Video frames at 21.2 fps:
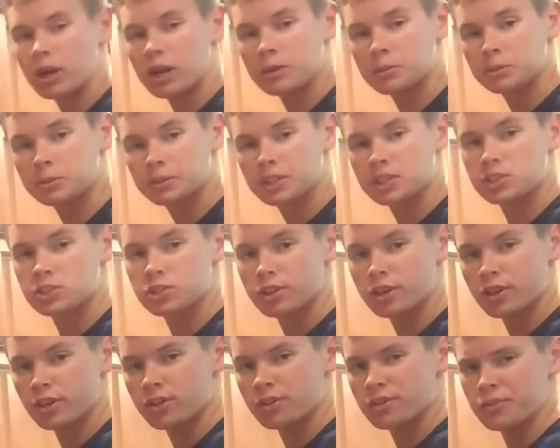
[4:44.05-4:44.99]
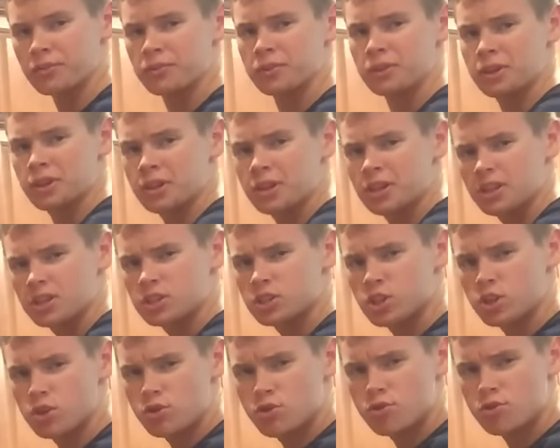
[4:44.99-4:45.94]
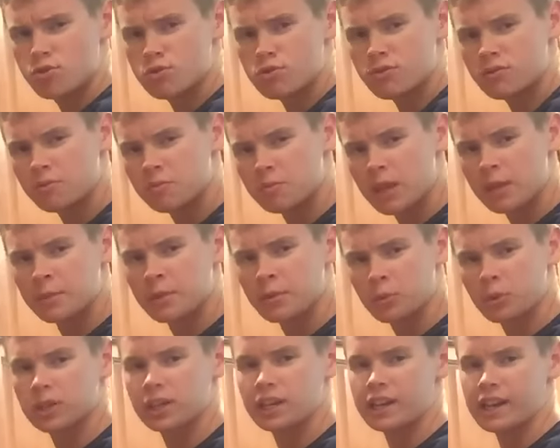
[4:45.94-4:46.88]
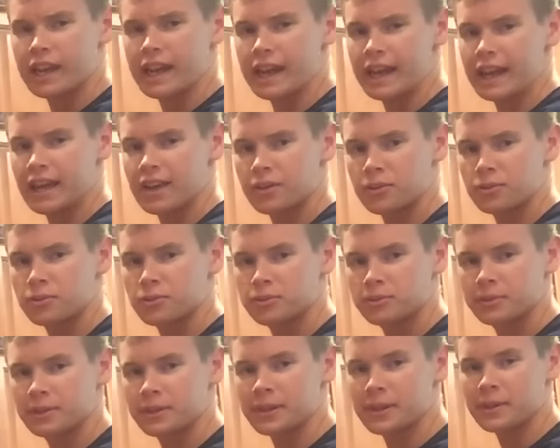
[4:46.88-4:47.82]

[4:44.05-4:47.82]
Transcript: probably serve 2, maybe 1.5, you